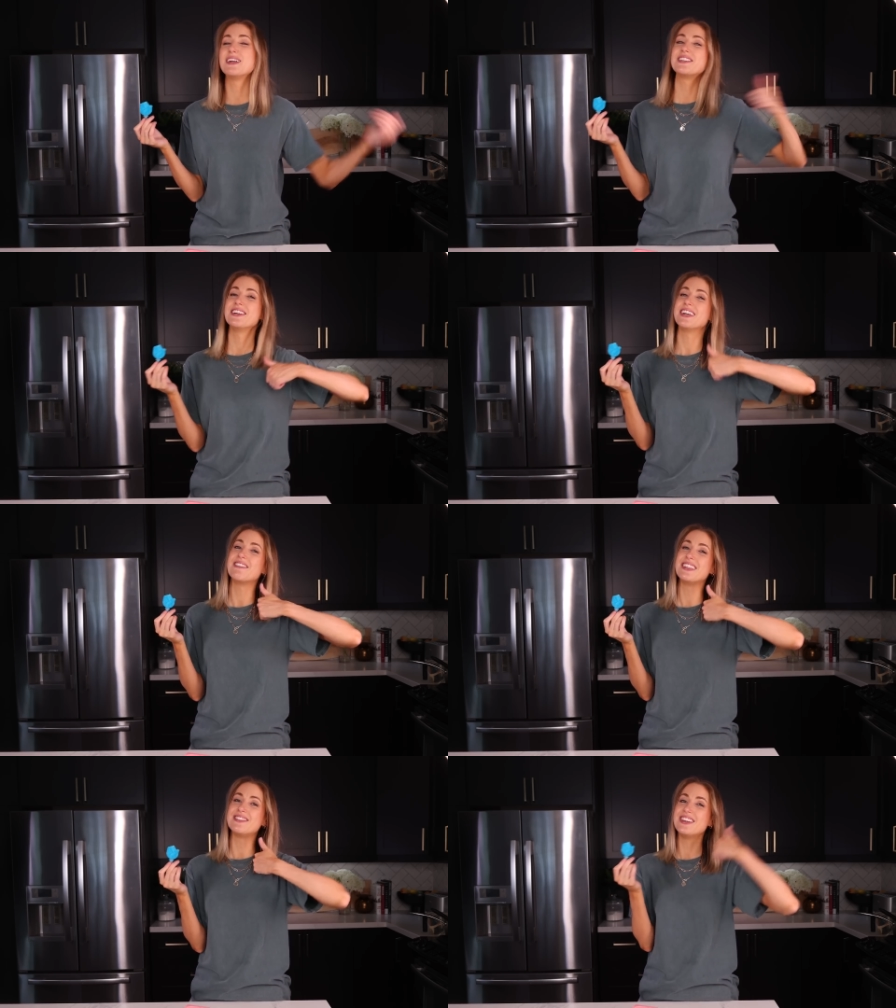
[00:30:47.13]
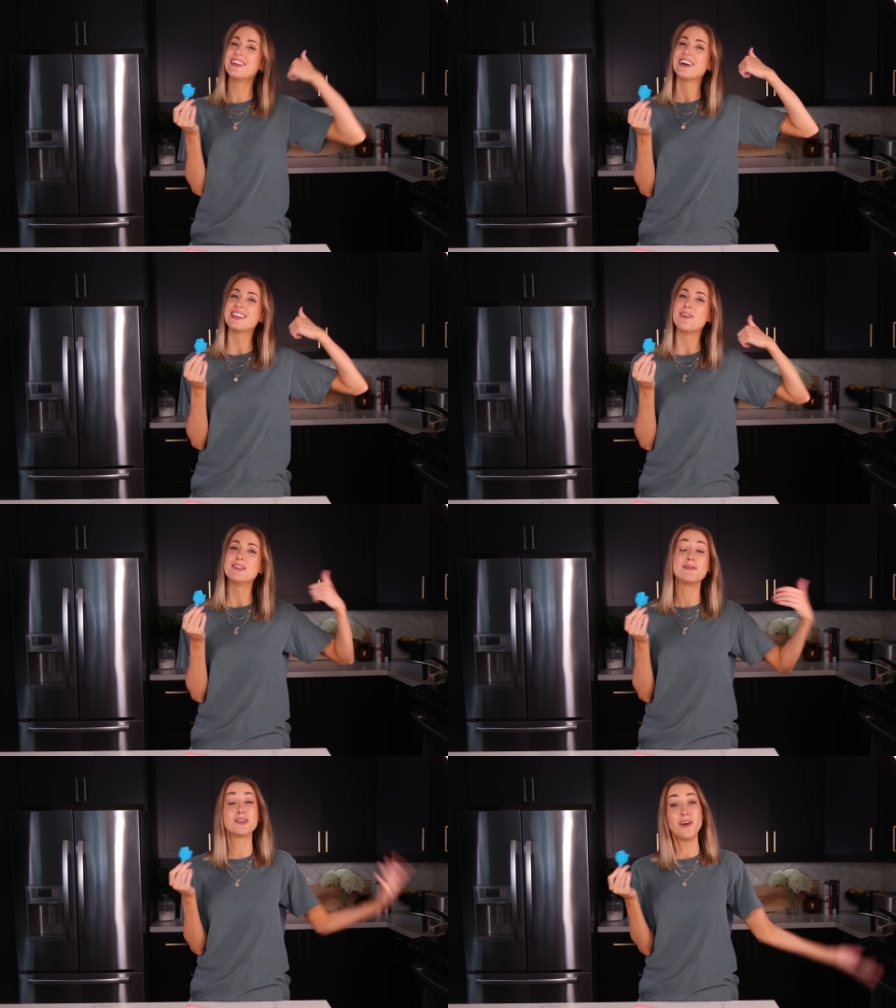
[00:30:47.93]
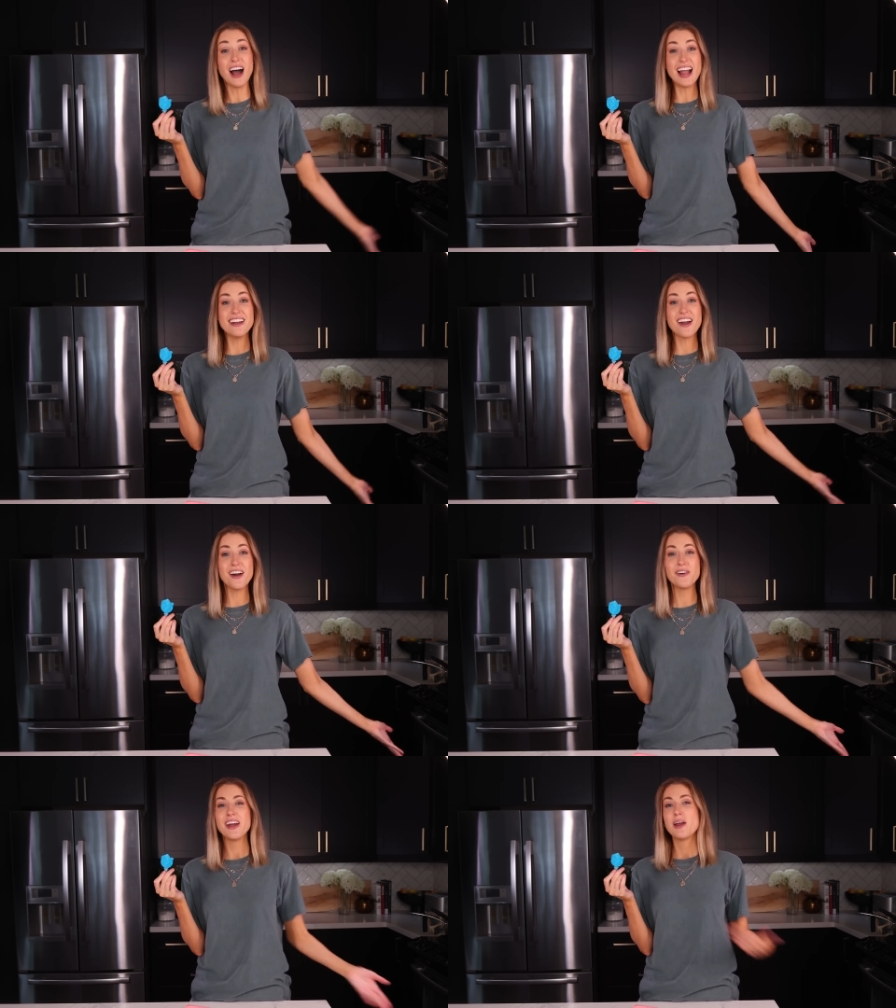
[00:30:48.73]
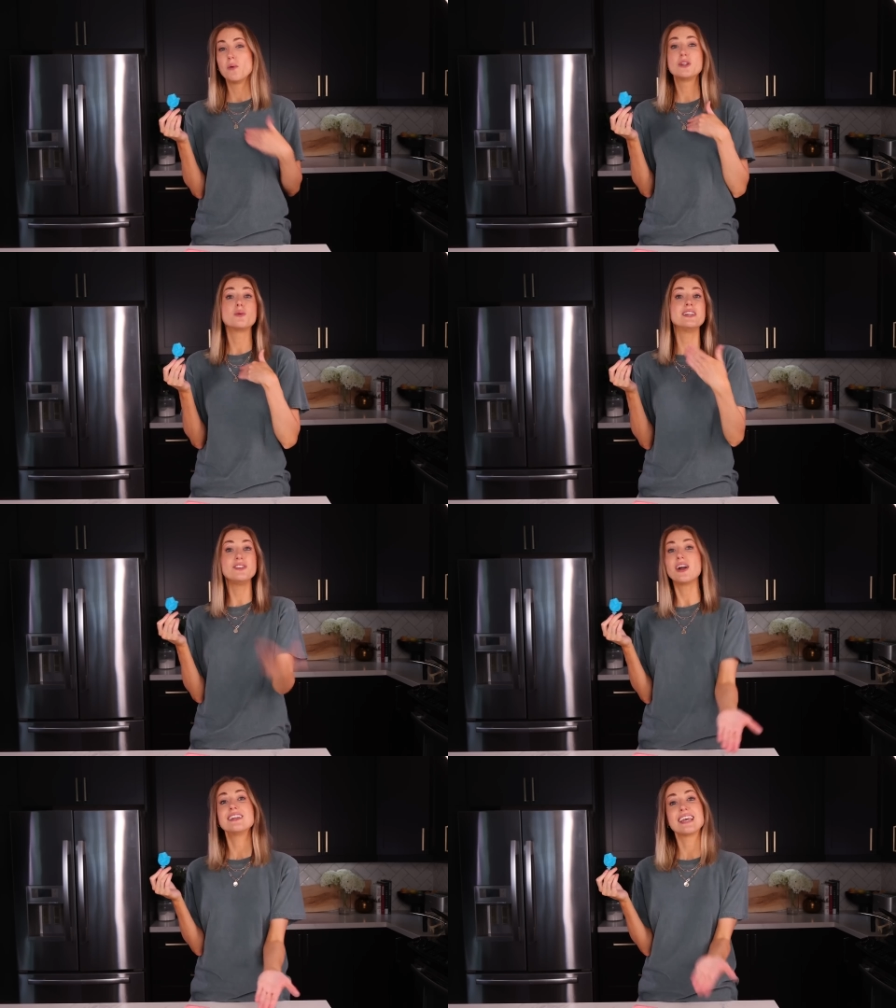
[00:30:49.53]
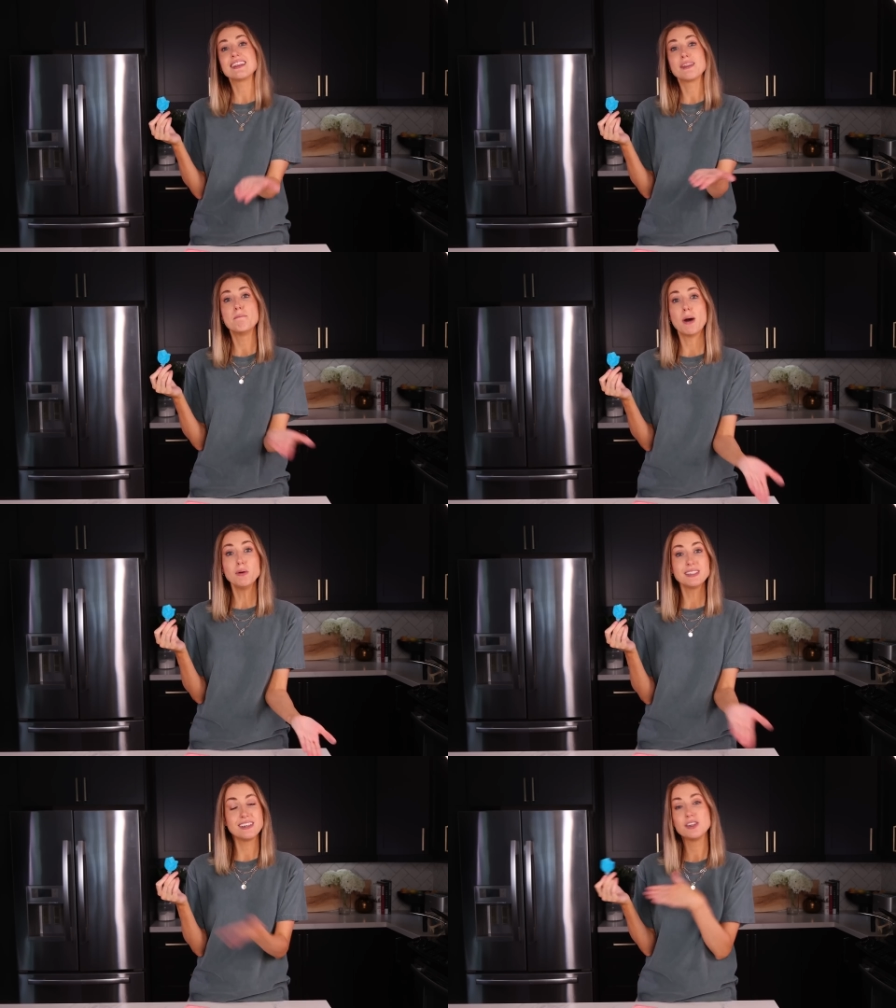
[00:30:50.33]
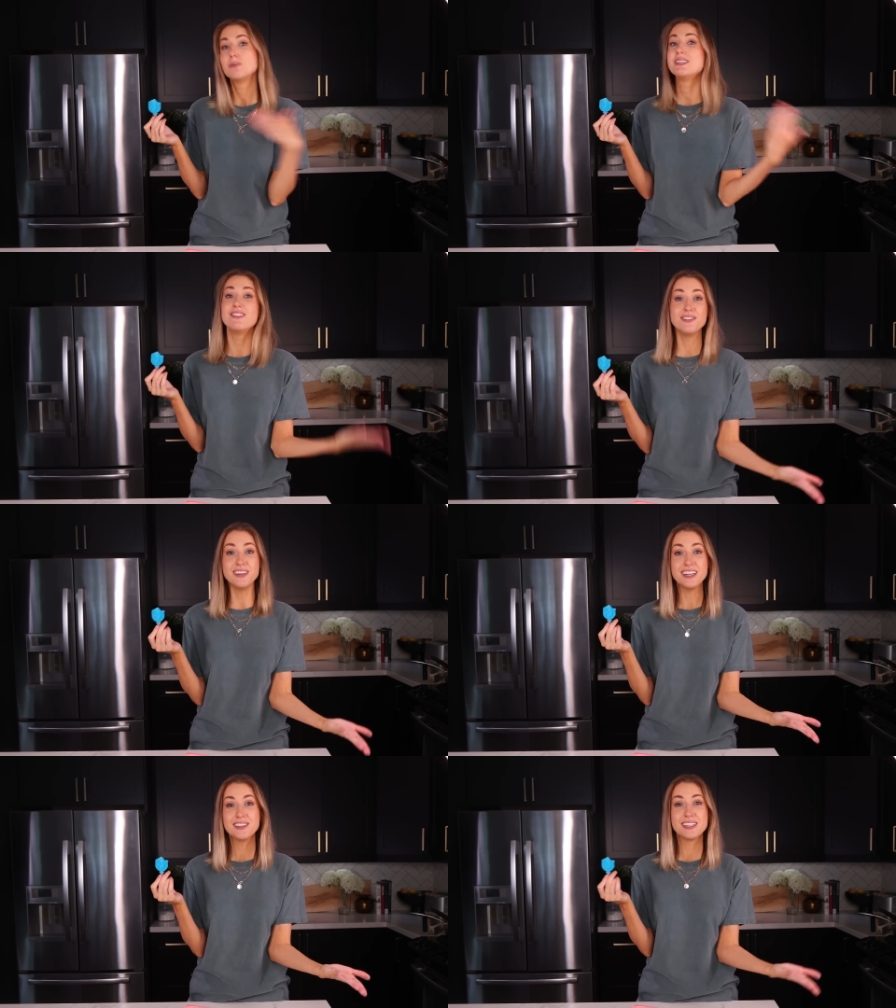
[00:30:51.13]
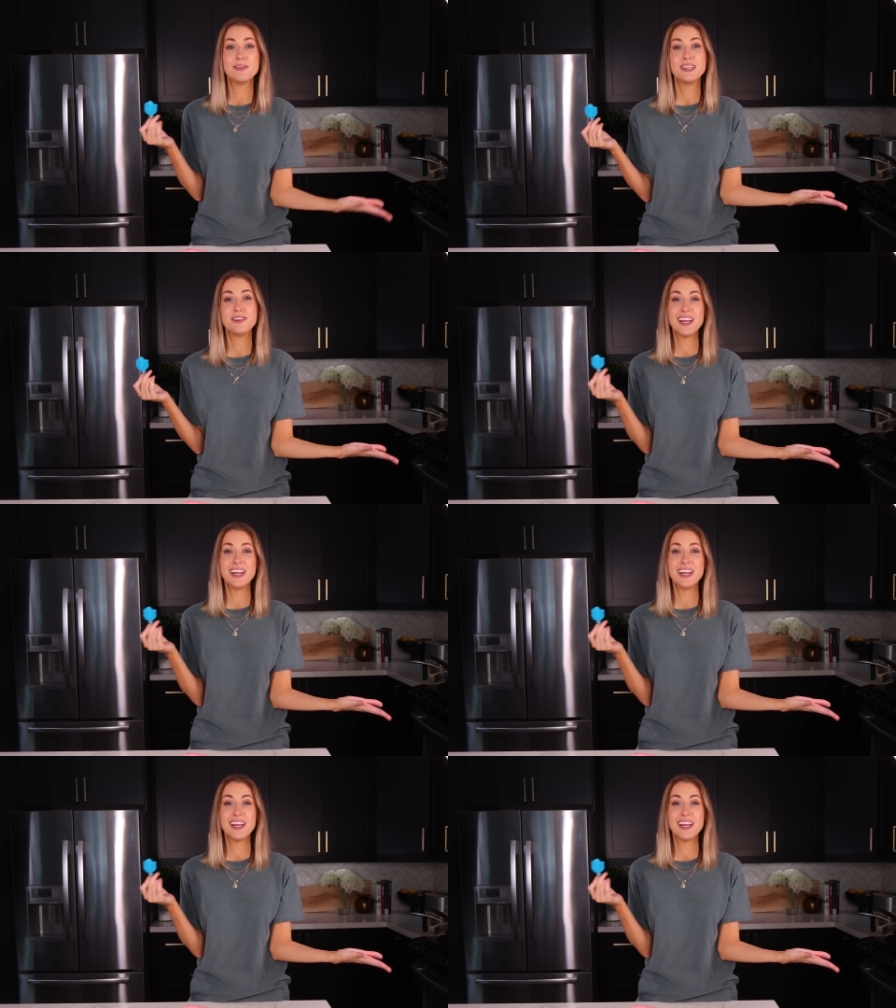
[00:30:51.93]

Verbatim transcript: make sure you give this video a thumbs up so I know which ones you guys like the most in terms of the videos that we do